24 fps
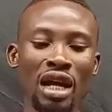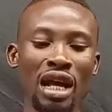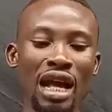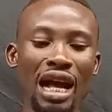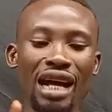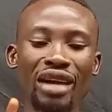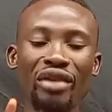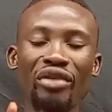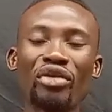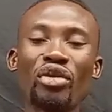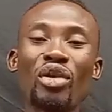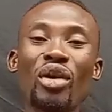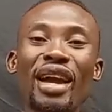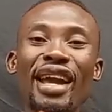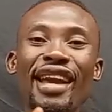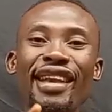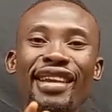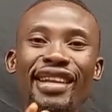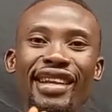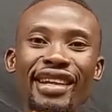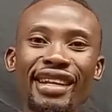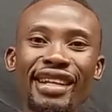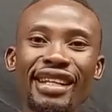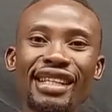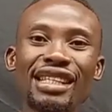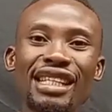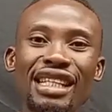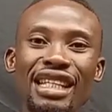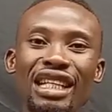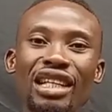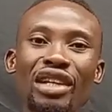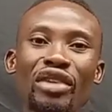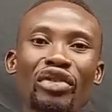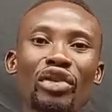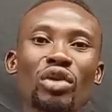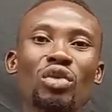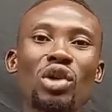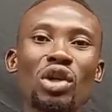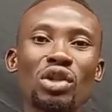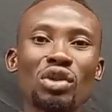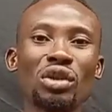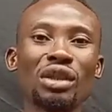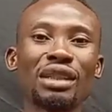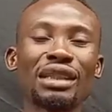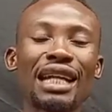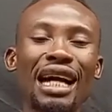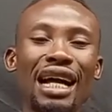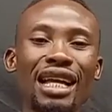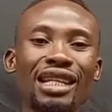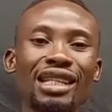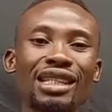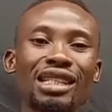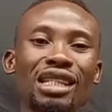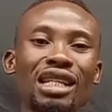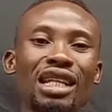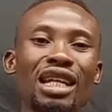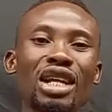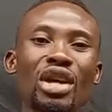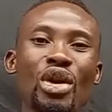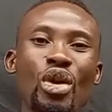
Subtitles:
And for any reason, if you want to try it,